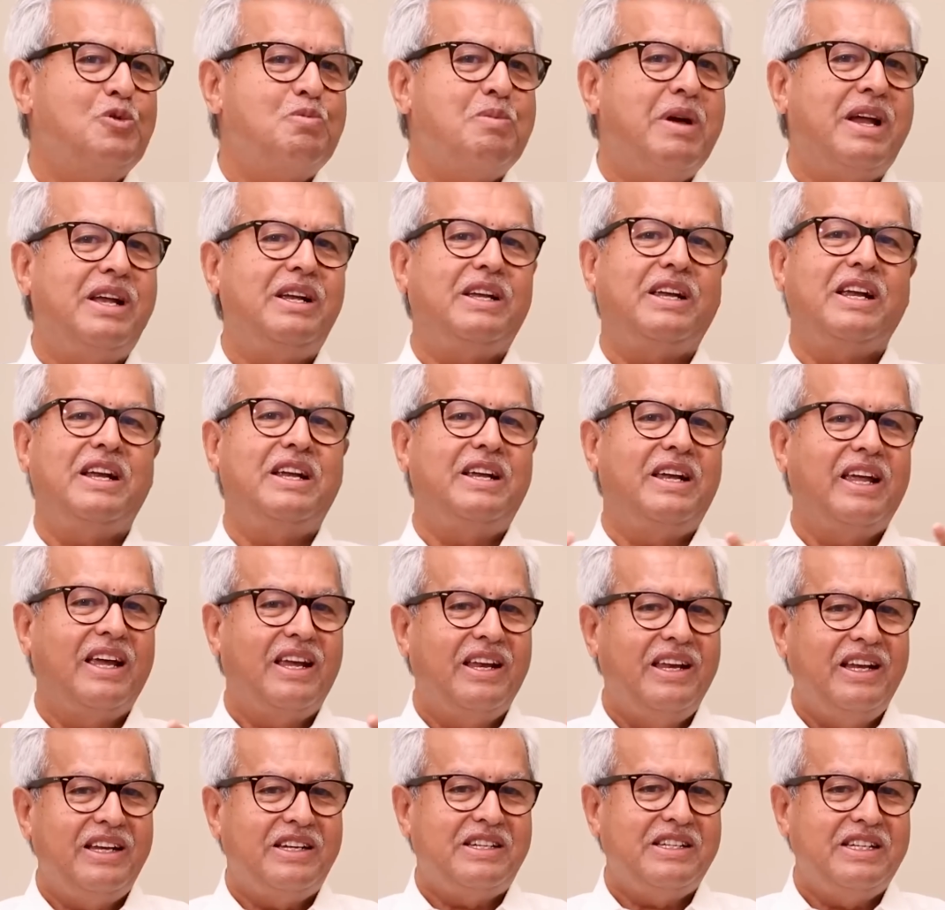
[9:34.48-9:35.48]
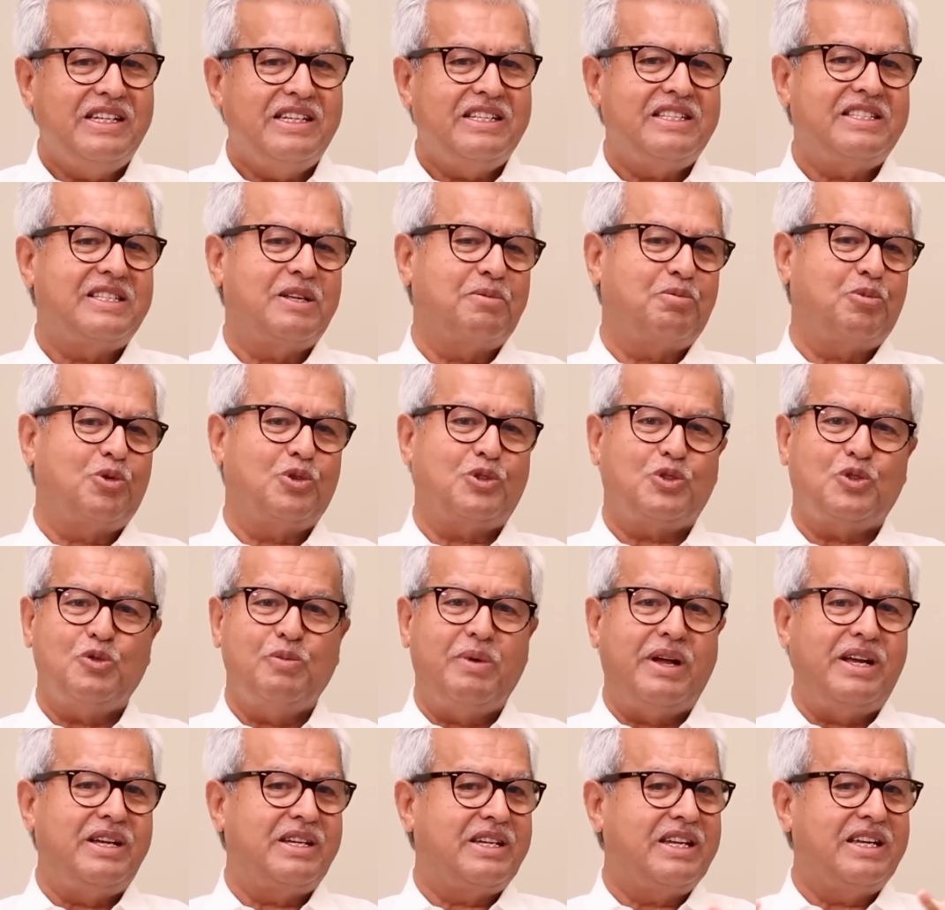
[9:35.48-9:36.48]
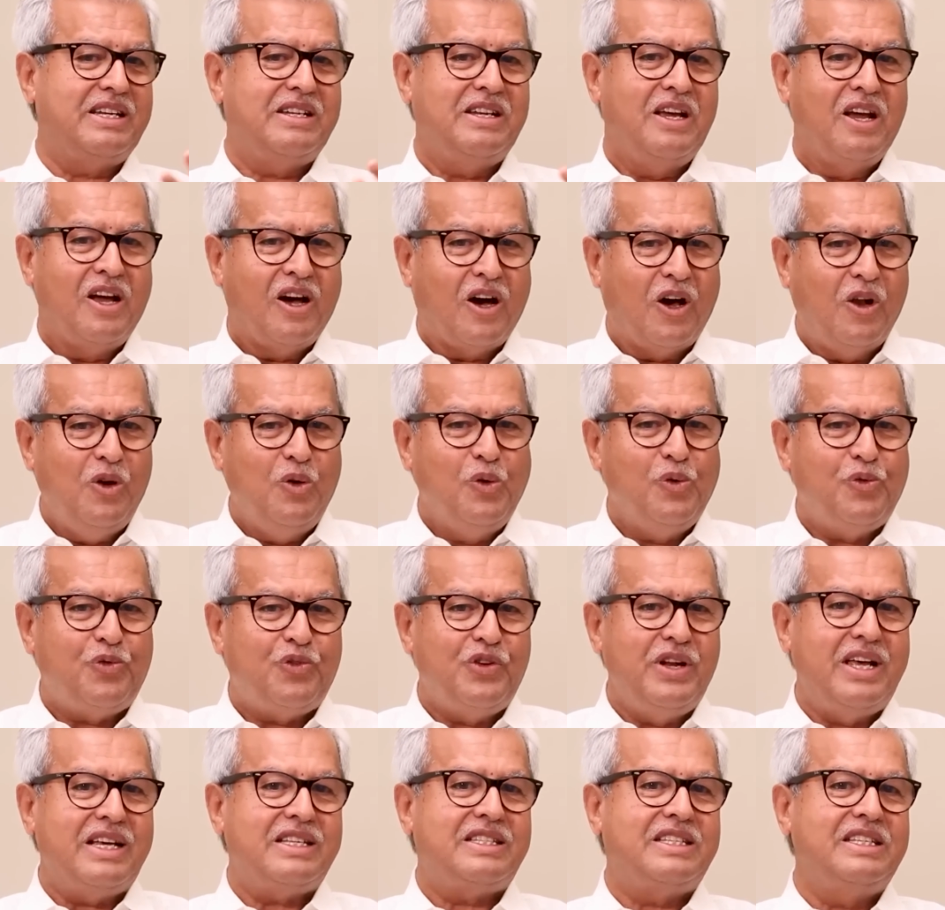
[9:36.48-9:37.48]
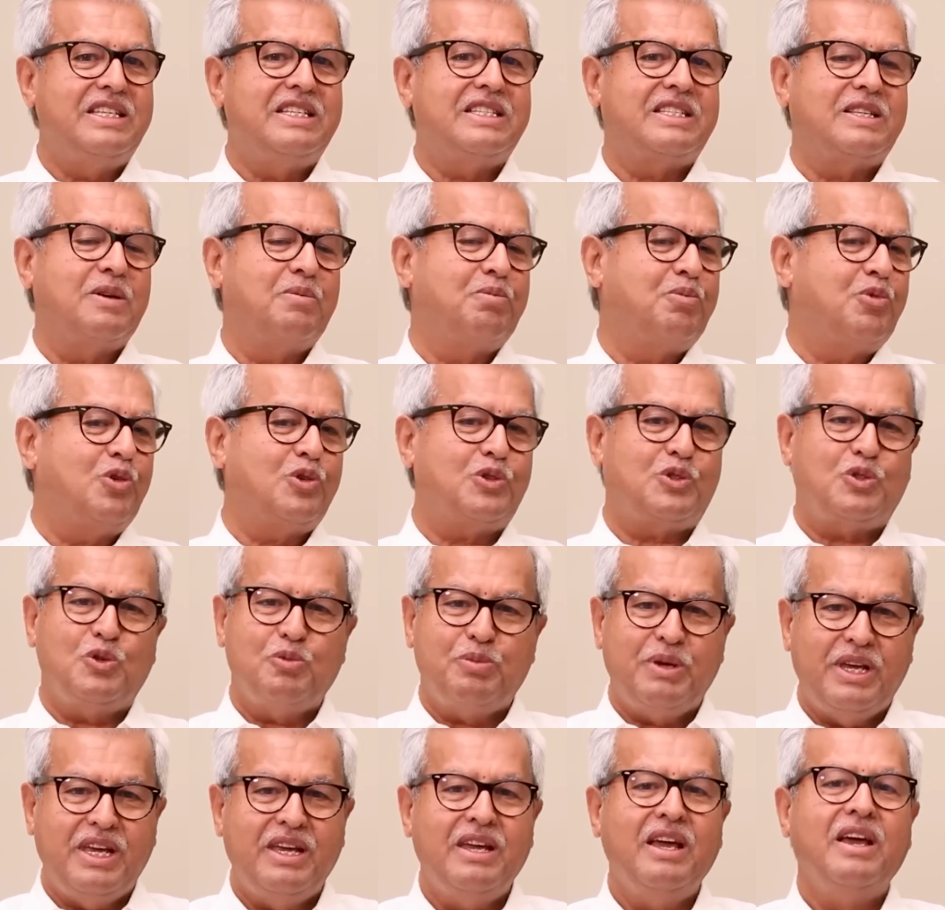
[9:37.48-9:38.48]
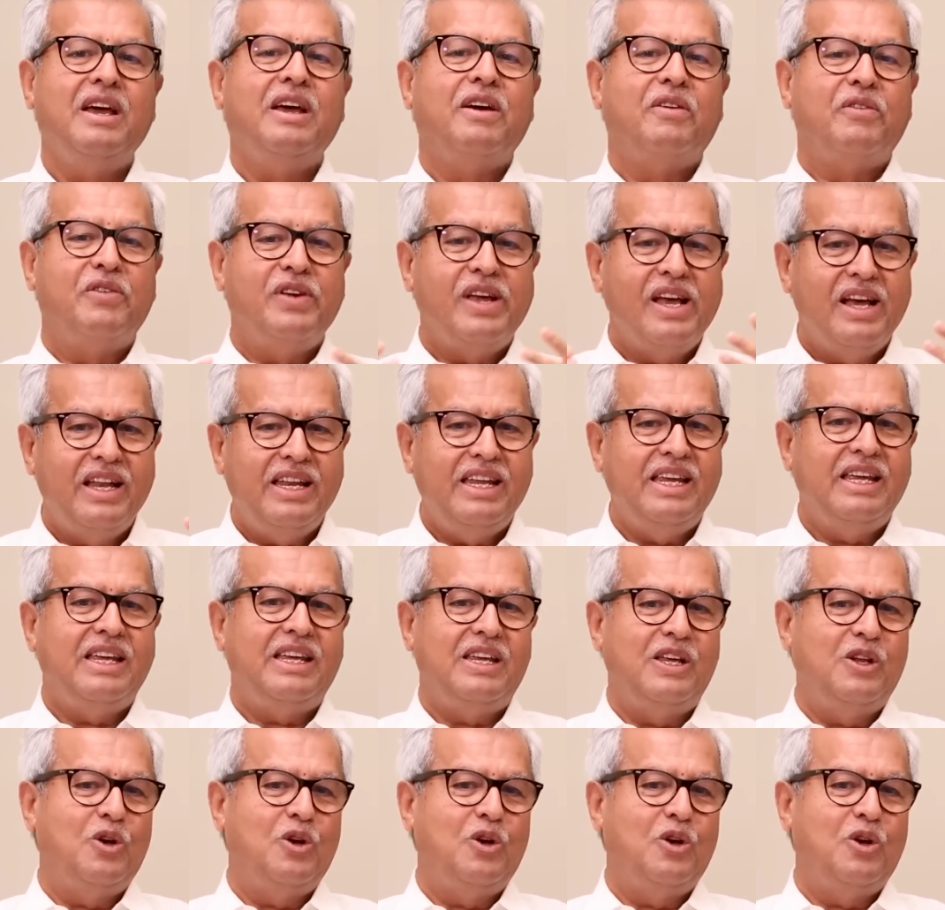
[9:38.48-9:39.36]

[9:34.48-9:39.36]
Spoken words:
to maintain dignity, he is supposed to maintain aloofness, he is supposed to be really,